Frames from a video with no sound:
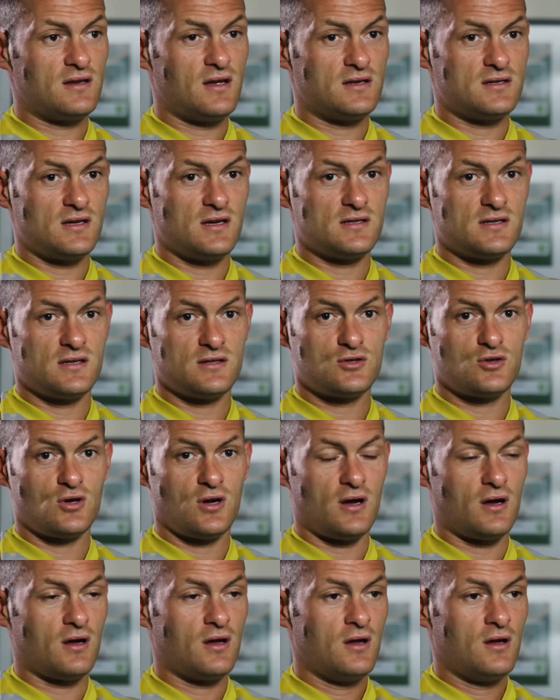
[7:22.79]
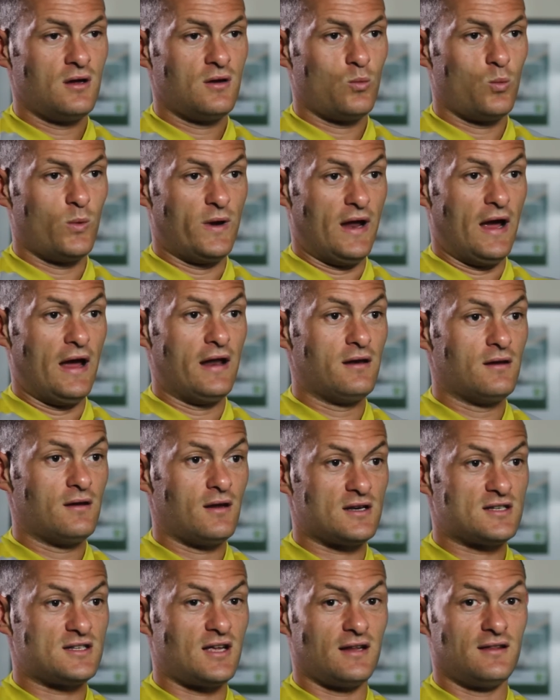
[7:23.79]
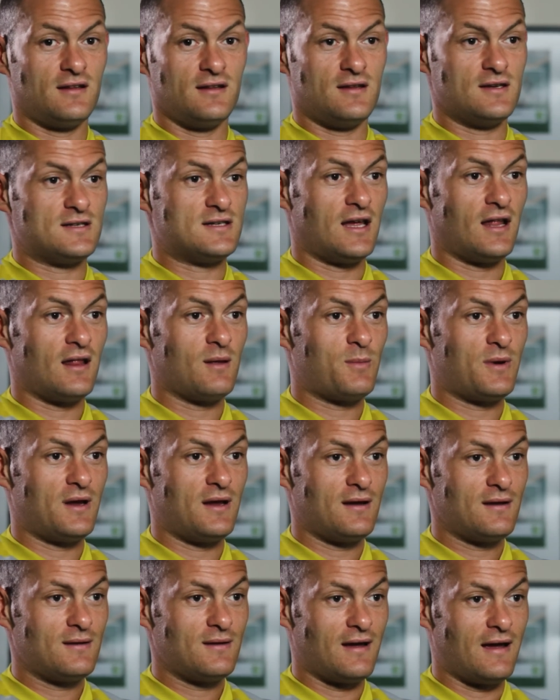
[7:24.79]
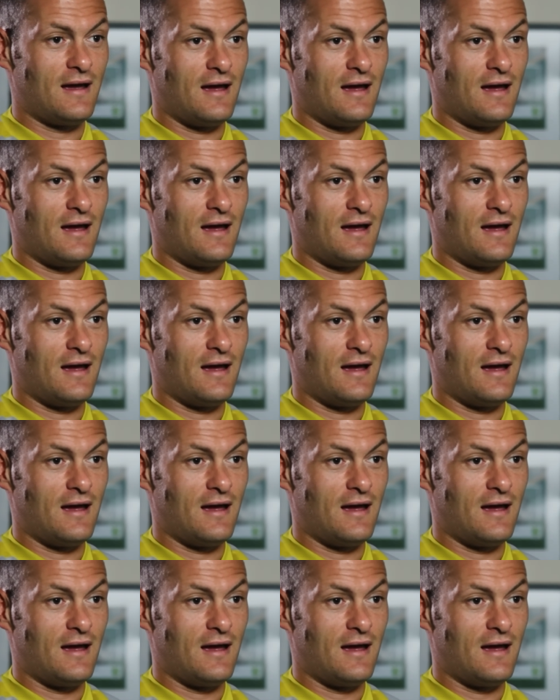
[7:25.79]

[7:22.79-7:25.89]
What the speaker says: As it sort of went in, I started to celebrate,